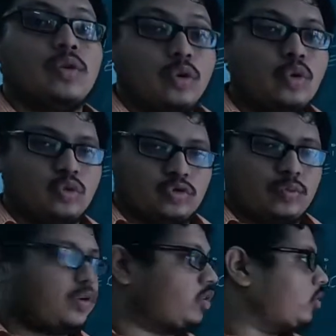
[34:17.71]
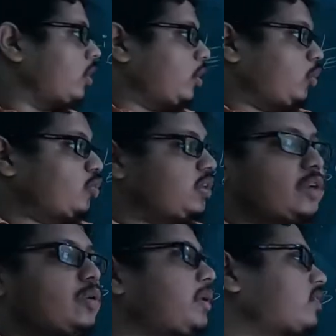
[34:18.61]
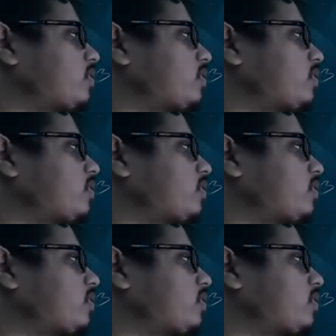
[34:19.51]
lose, because losing it will make